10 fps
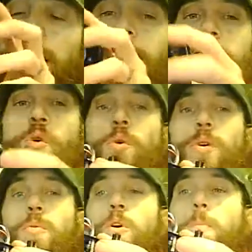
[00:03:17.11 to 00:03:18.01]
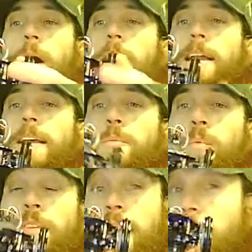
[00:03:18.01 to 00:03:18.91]
If your robot
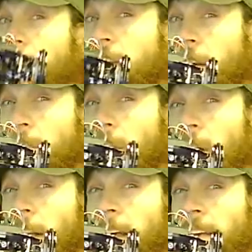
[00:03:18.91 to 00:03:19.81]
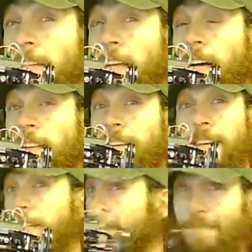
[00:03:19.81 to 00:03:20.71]
with an even number of clicks on
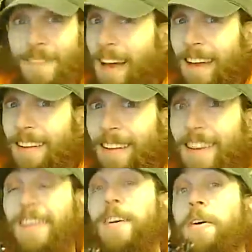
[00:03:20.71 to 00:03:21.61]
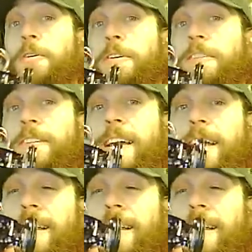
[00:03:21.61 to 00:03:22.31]
these eight click encoders